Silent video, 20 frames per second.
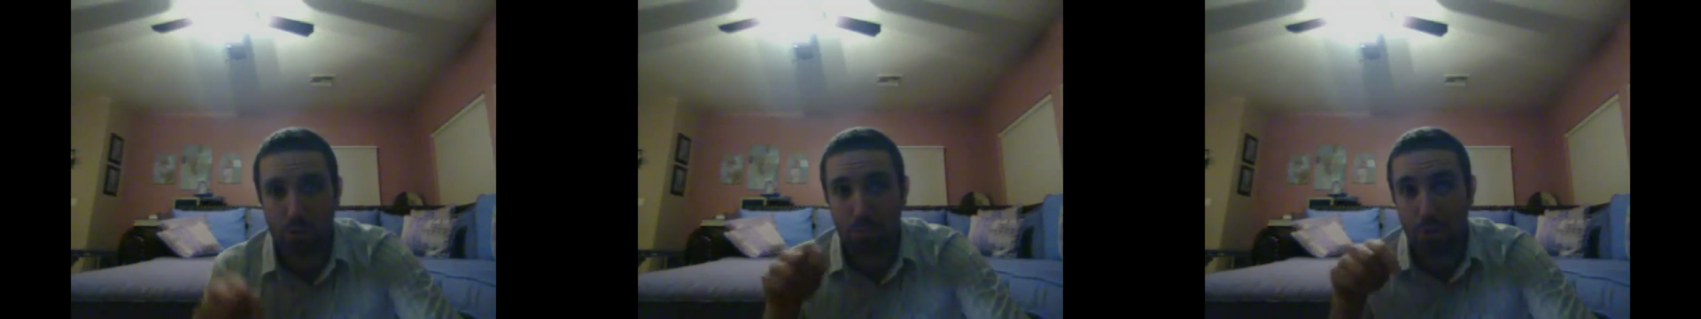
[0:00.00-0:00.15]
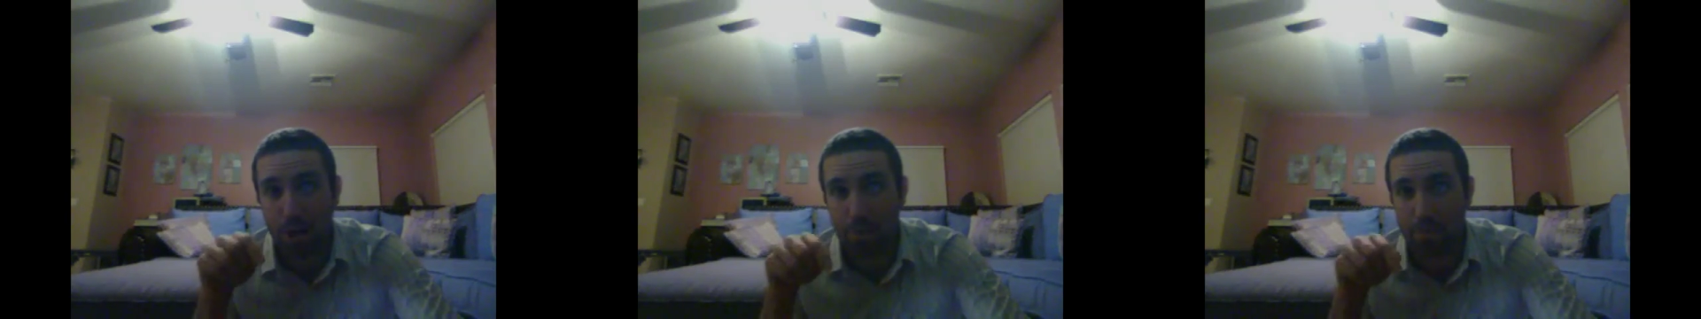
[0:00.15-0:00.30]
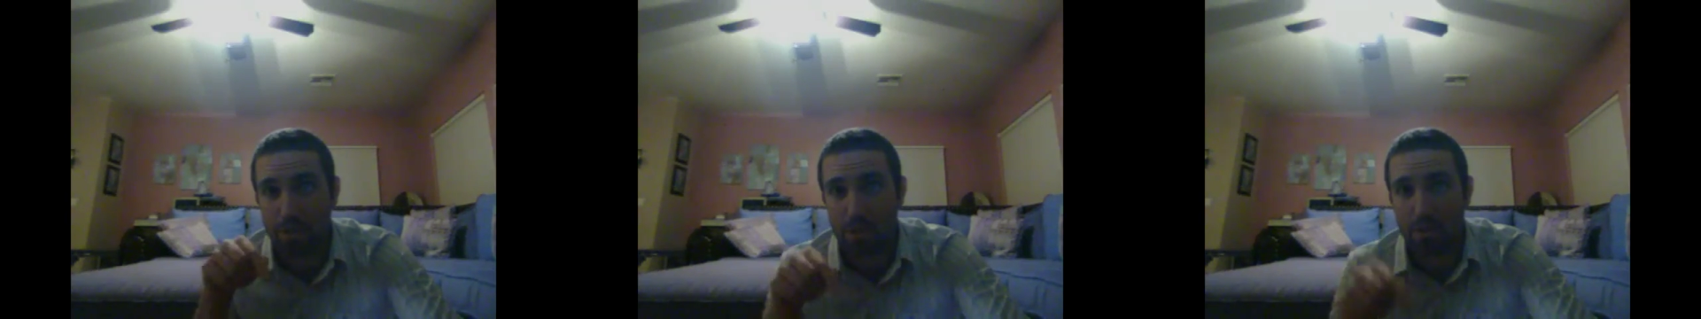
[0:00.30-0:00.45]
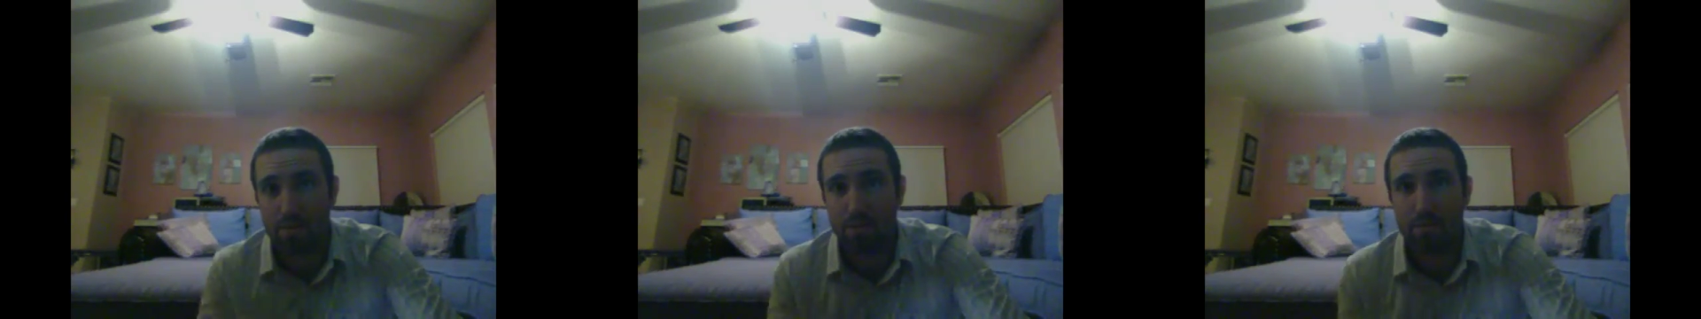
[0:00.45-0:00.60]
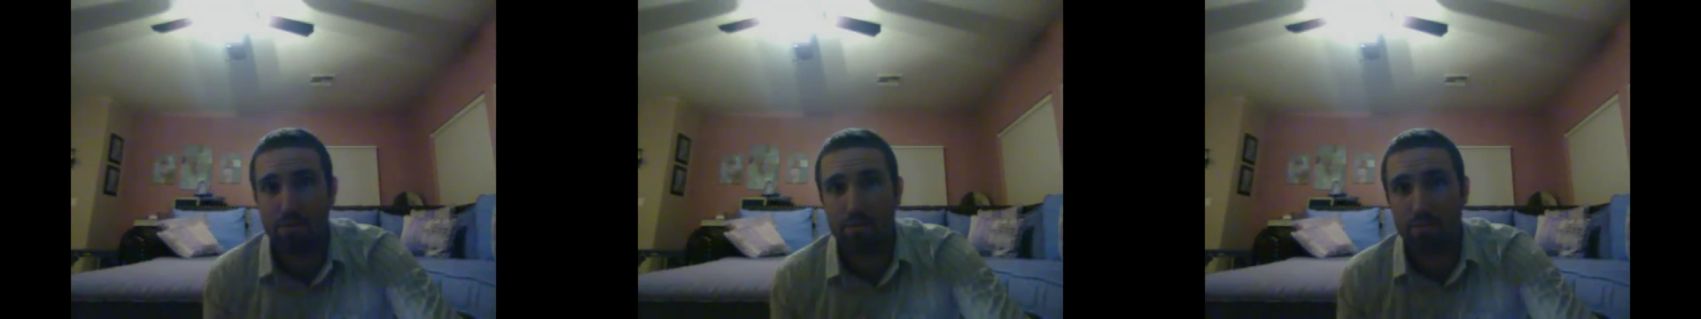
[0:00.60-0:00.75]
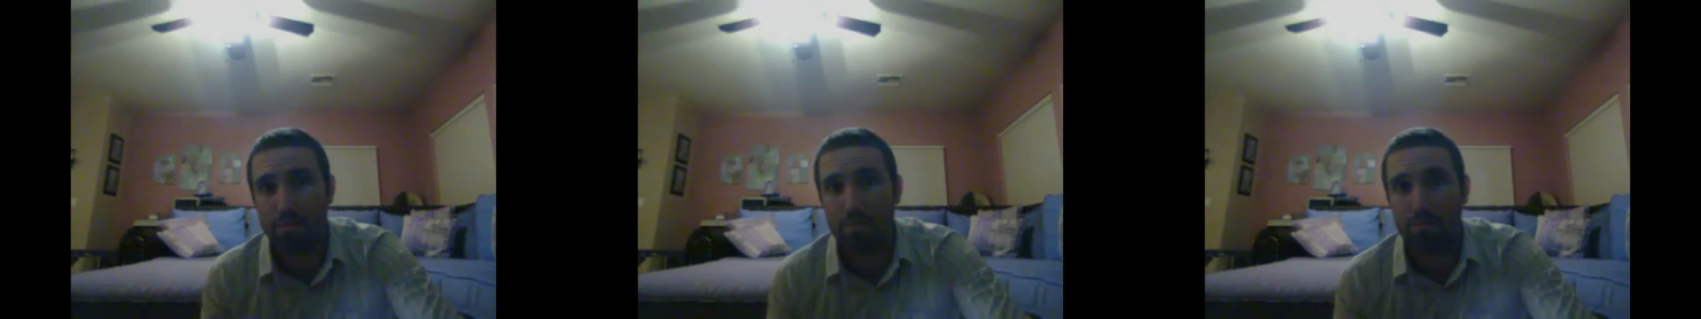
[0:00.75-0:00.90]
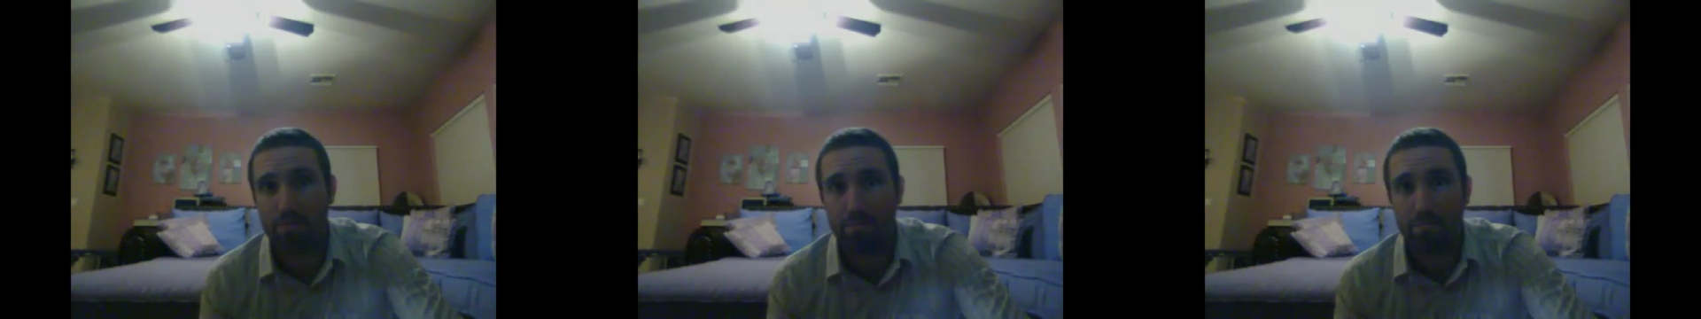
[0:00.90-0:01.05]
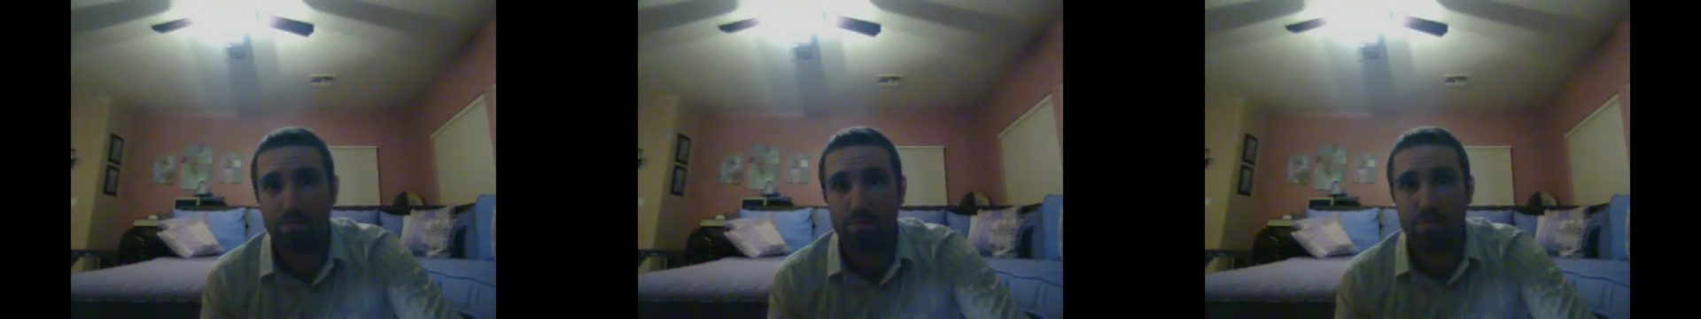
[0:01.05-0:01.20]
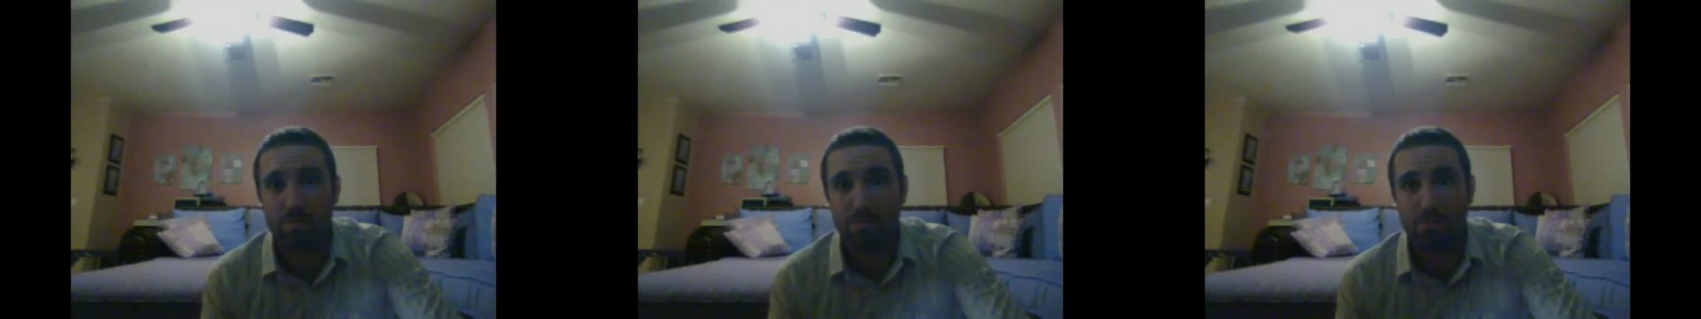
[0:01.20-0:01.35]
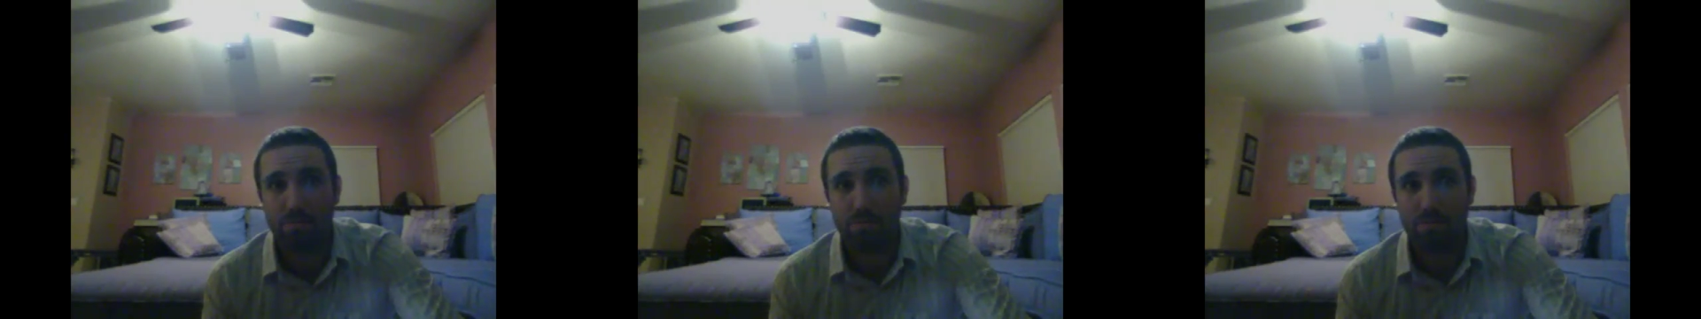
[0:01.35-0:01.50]
some comments,
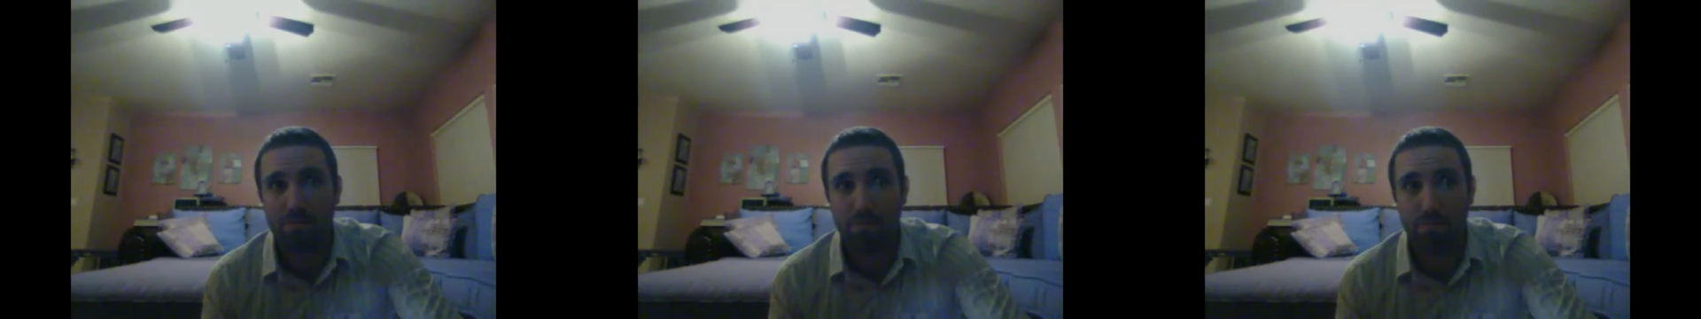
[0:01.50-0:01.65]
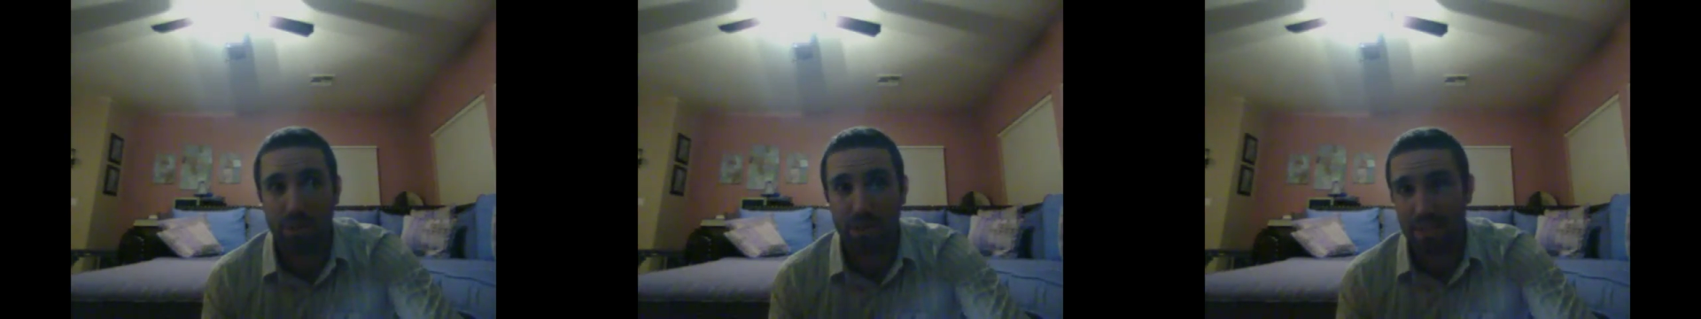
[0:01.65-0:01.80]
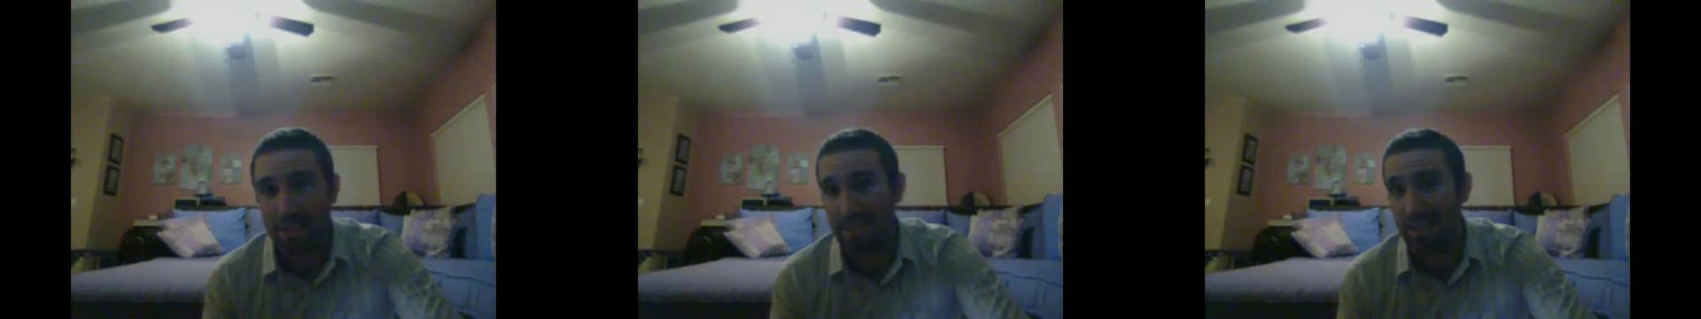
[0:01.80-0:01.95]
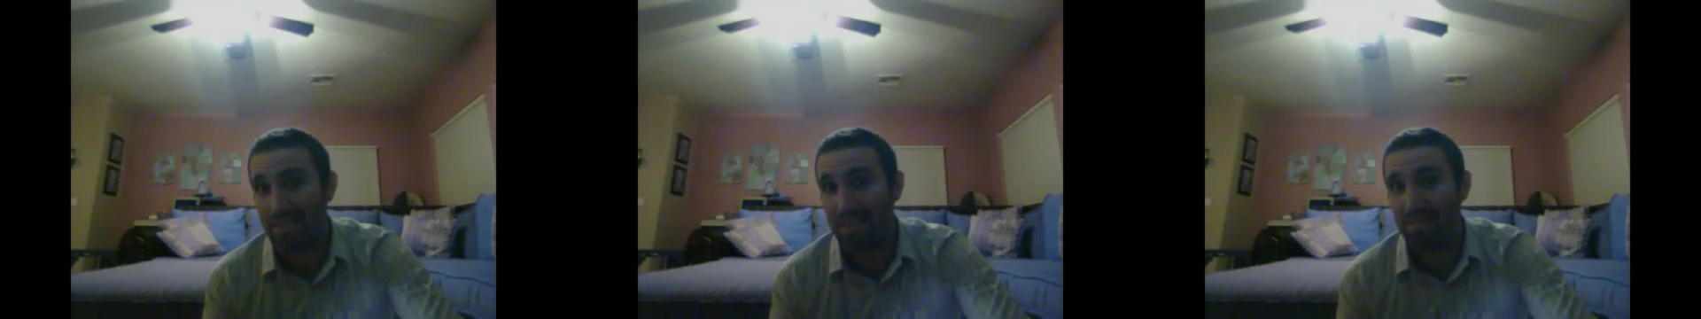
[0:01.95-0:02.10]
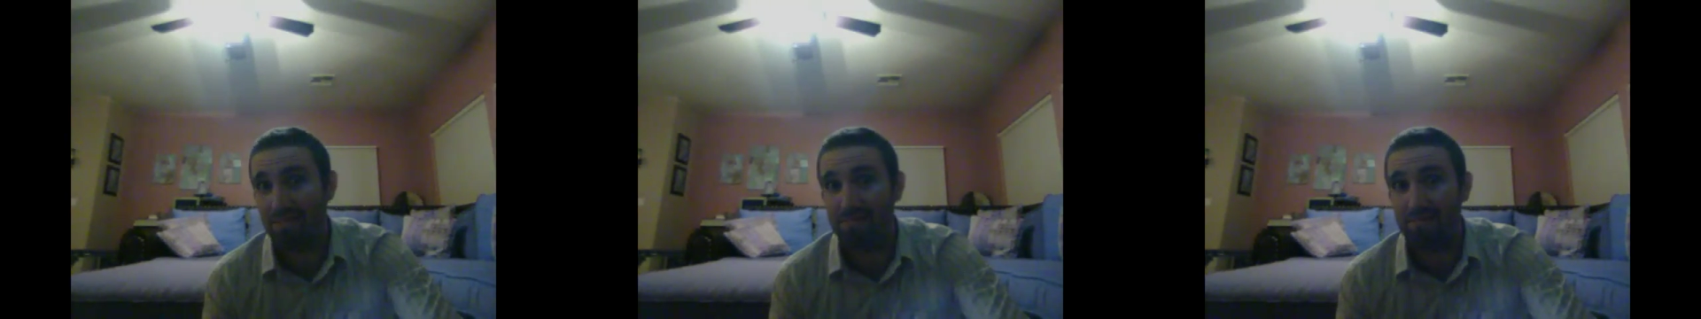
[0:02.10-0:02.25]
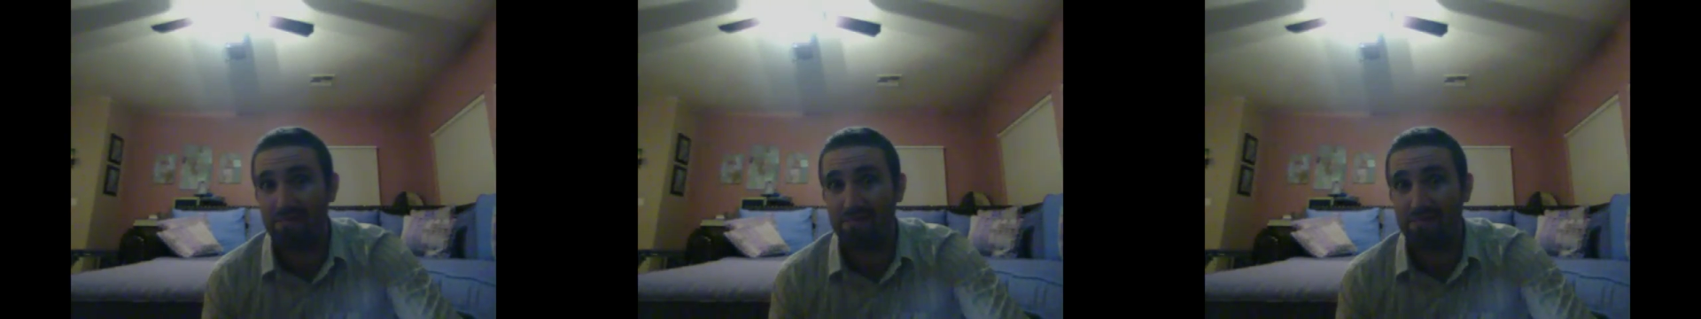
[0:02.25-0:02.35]
please.